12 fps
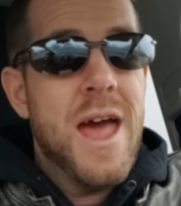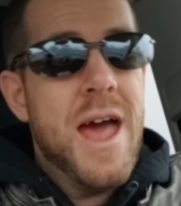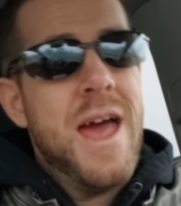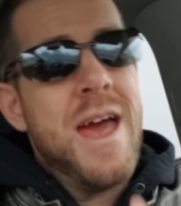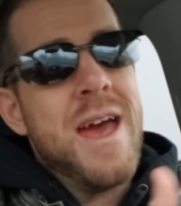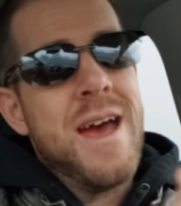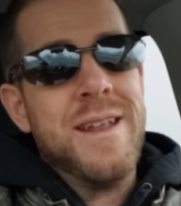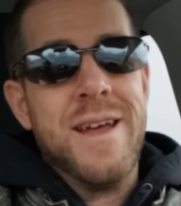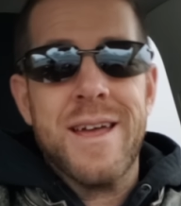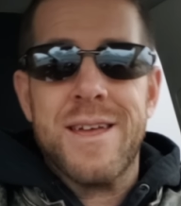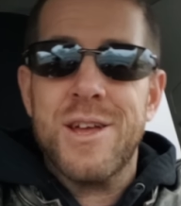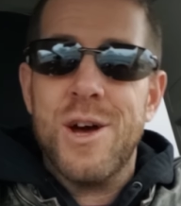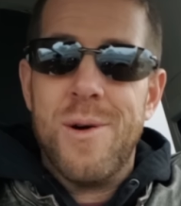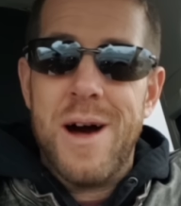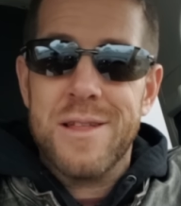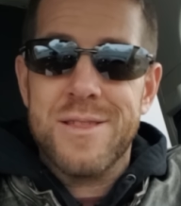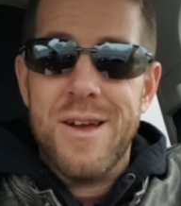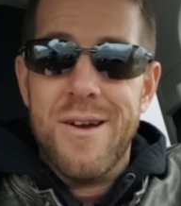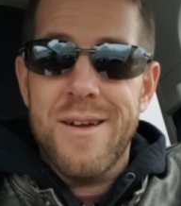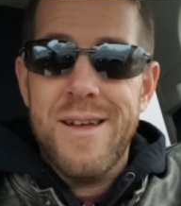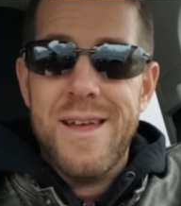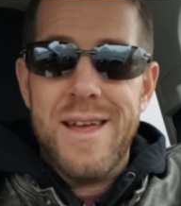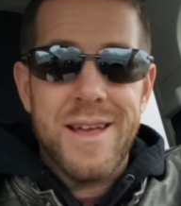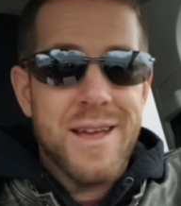And I can go out there
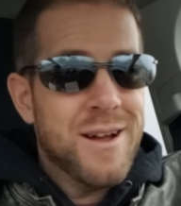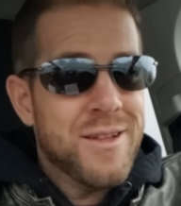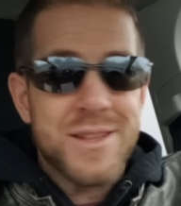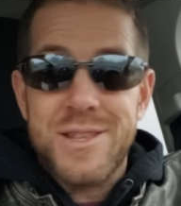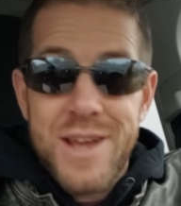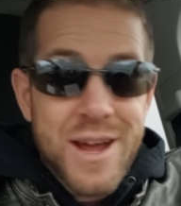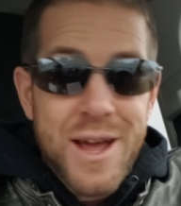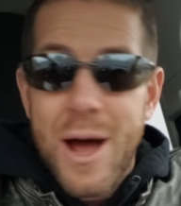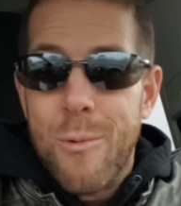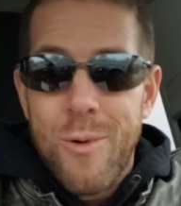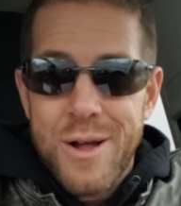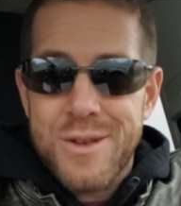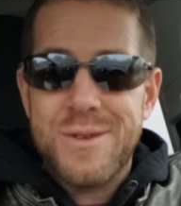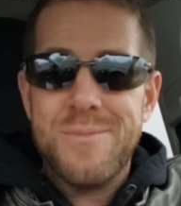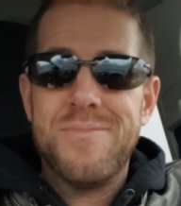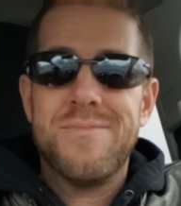and get all the dick I want.